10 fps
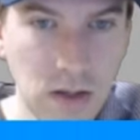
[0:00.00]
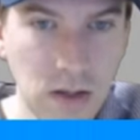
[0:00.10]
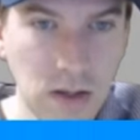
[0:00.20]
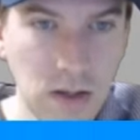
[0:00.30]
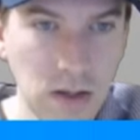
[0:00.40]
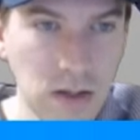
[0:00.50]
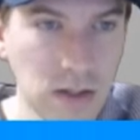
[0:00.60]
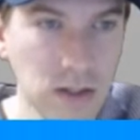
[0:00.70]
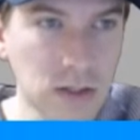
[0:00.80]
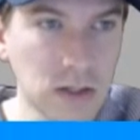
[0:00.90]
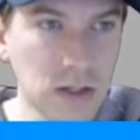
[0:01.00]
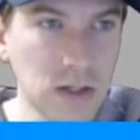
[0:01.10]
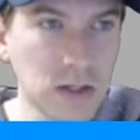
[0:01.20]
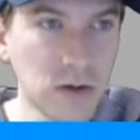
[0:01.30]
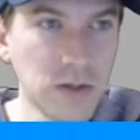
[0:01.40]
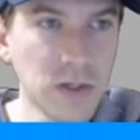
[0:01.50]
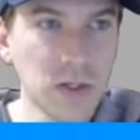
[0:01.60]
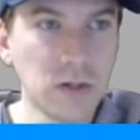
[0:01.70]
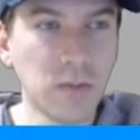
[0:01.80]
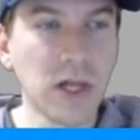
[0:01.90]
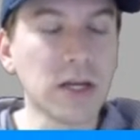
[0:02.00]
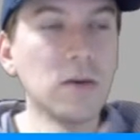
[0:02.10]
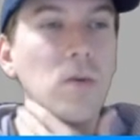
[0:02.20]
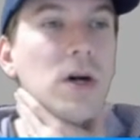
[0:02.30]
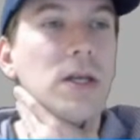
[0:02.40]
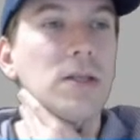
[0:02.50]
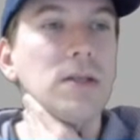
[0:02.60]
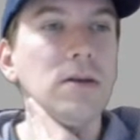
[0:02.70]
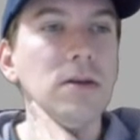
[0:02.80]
is turn this into black and white.